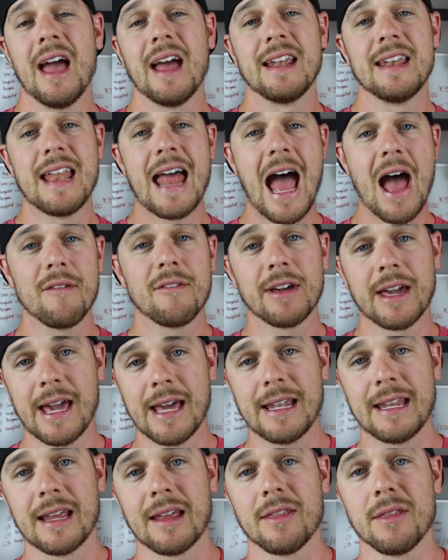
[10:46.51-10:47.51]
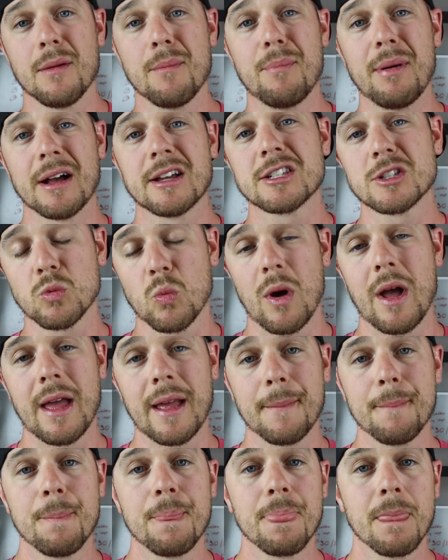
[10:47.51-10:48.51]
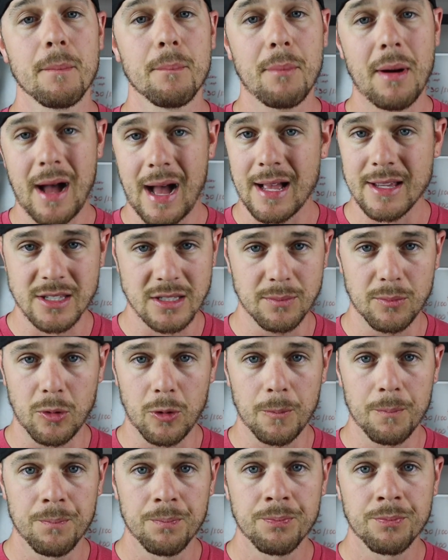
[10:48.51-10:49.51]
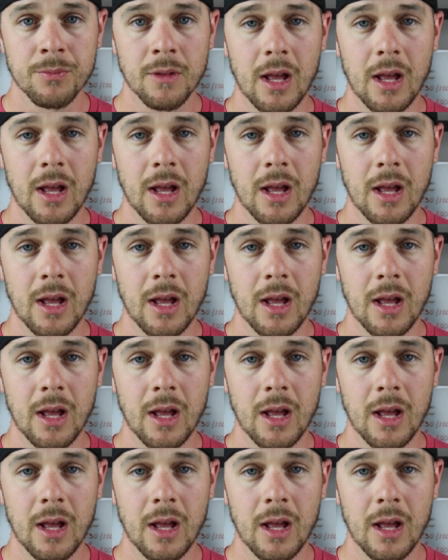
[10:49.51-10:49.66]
and navigating it the best way possible.